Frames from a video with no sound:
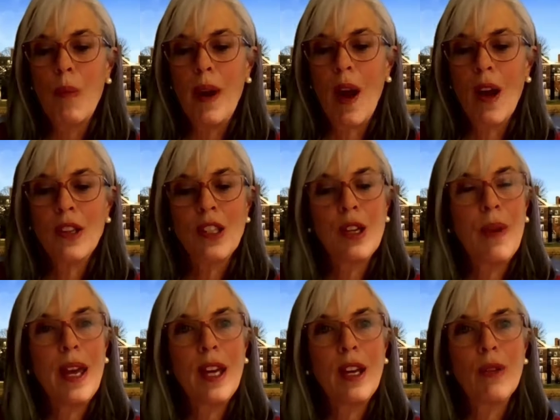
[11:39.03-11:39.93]
We
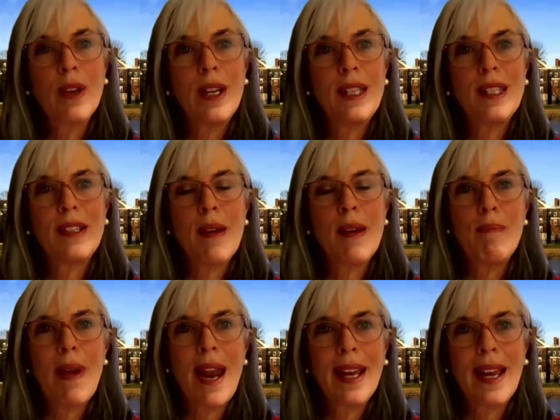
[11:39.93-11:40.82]
also increased
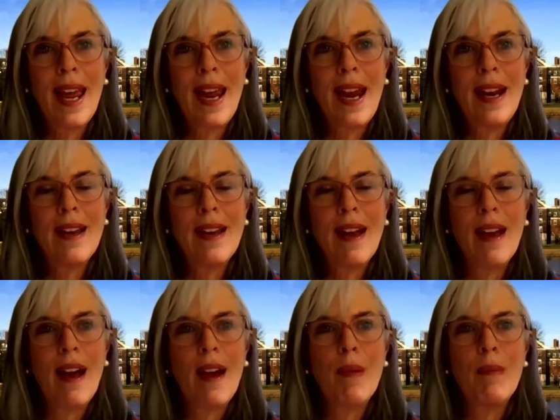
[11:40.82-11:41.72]
Medicaid.
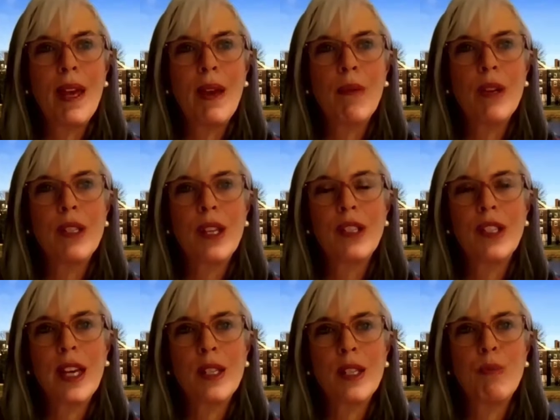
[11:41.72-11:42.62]
It was a
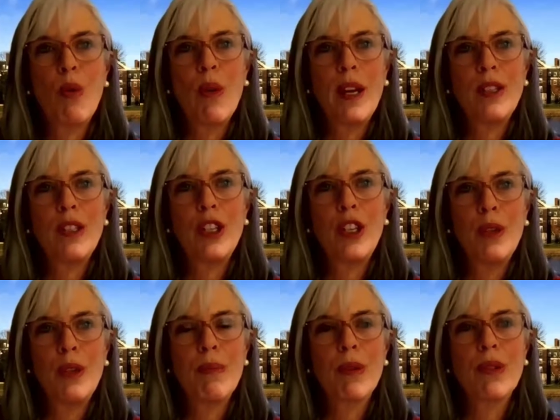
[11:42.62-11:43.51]

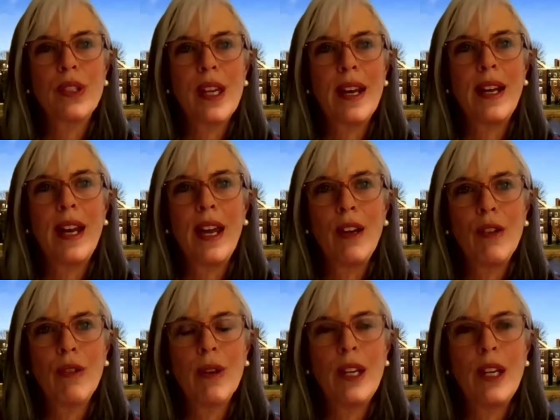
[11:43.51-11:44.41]
6.2%
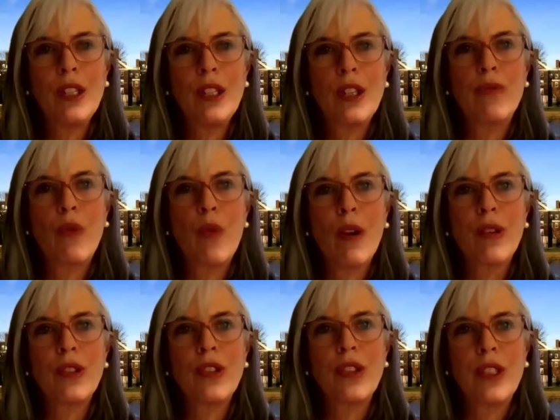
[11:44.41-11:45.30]
increase
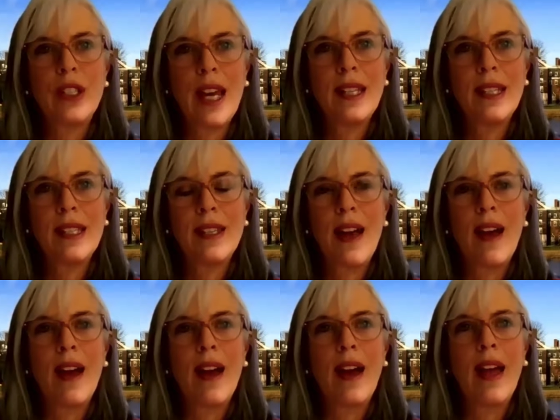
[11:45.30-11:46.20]
for states,
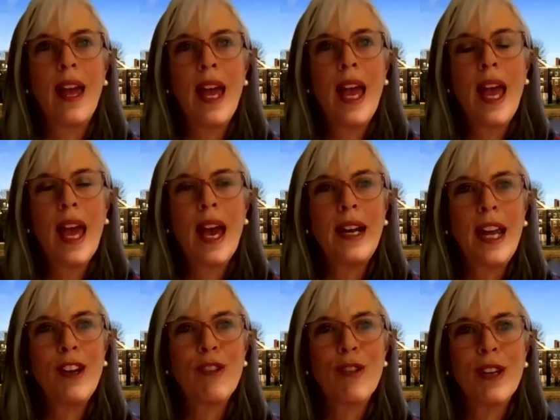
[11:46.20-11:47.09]
an
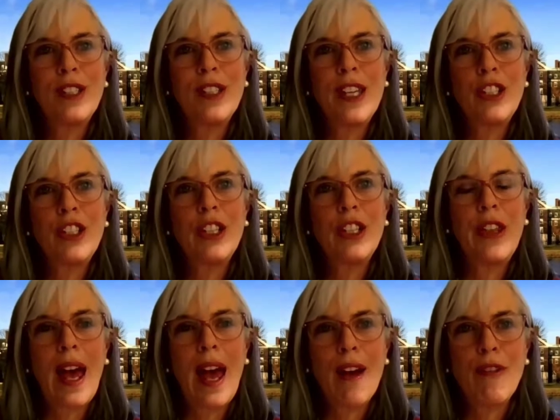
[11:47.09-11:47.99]
increase into
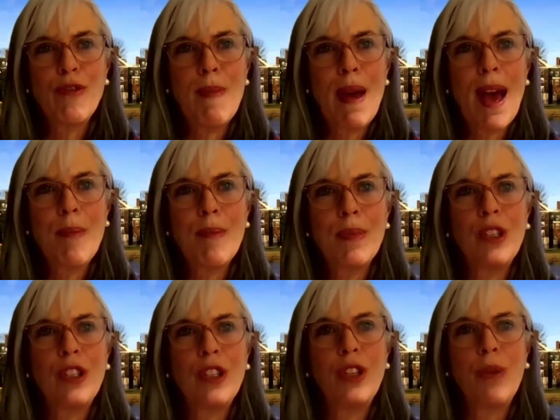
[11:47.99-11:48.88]
the FMAP
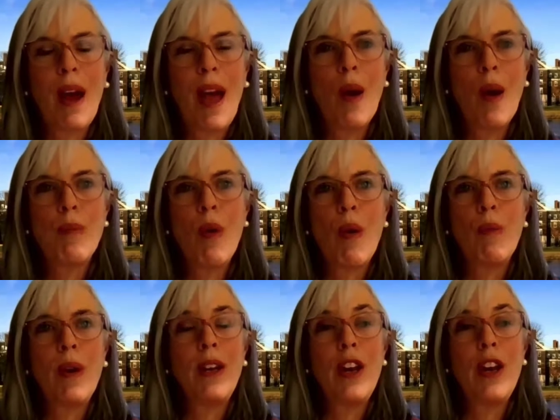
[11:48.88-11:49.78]
to help
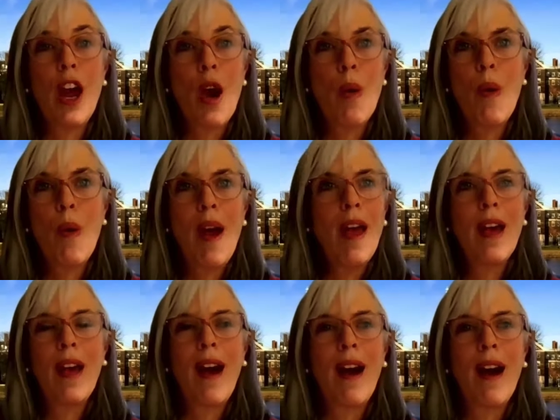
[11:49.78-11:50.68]
what we know
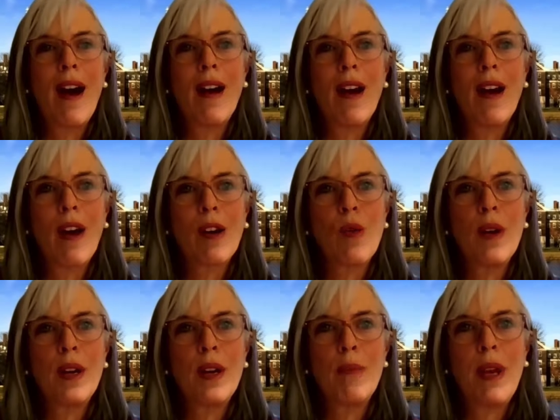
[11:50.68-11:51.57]
are
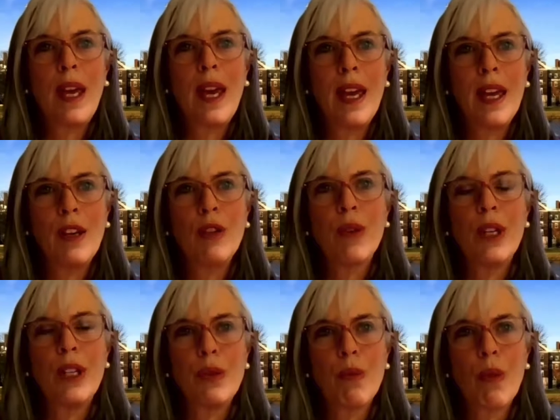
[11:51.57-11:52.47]
going to be
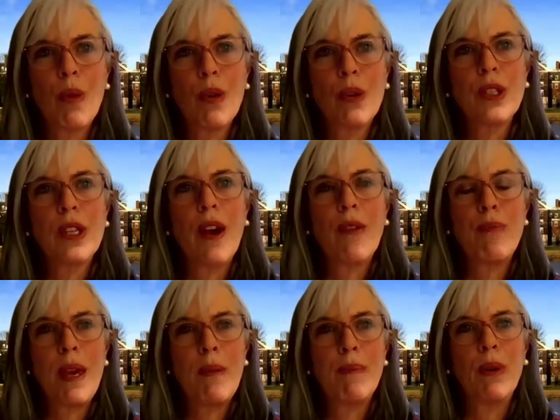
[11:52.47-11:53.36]
increased roles of
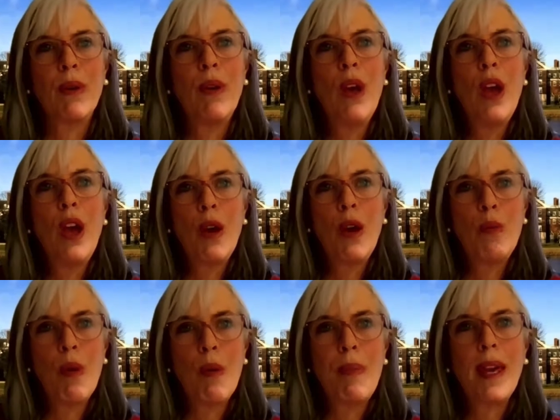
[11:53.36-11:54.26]
people who
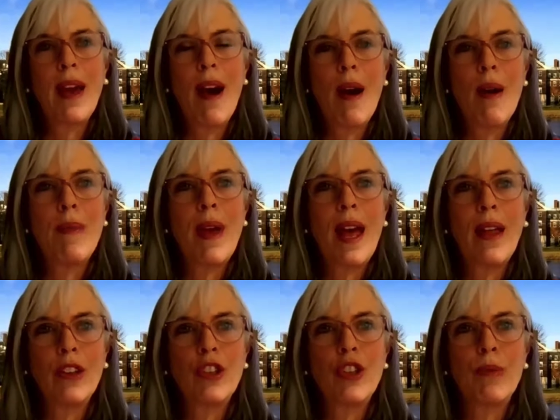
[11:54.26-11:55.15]
will become
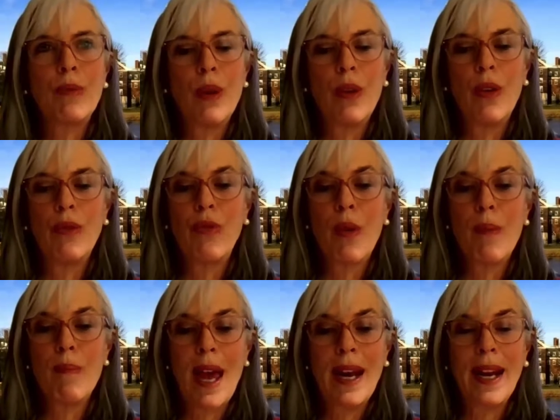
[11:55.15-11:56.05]
eligible
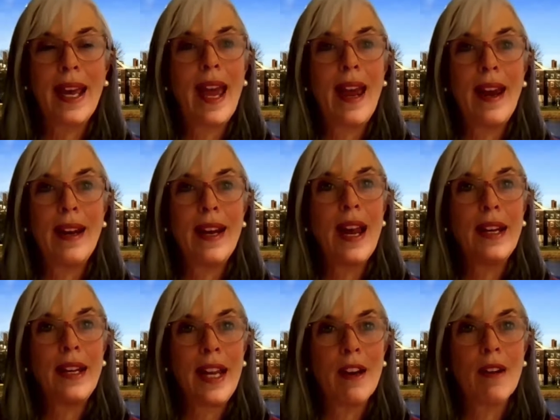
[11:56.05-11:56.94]
for Medicaid
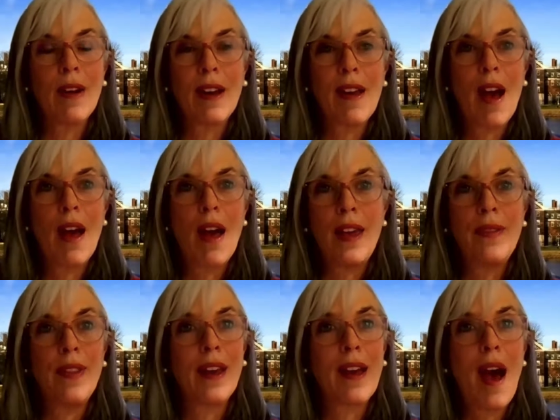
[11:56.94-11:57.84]
and here
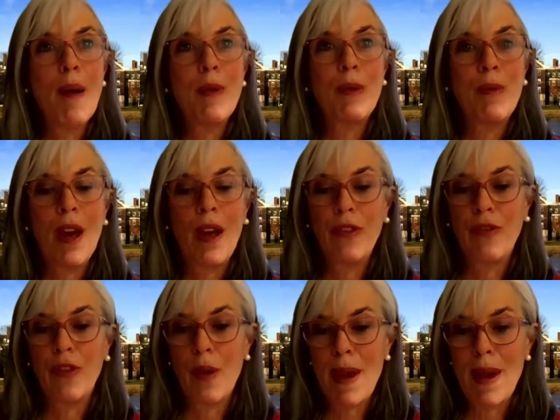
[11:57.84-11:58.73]
in the
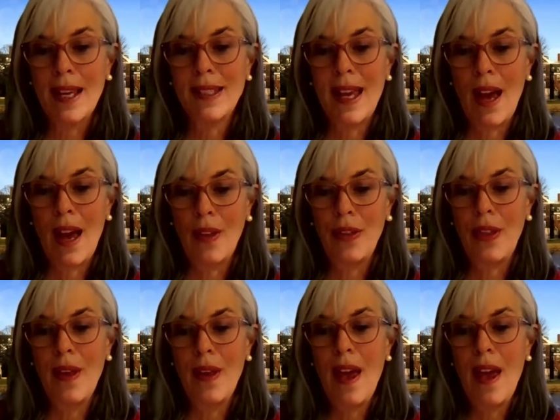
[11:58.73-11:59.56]
Commonwealth for Mass Health.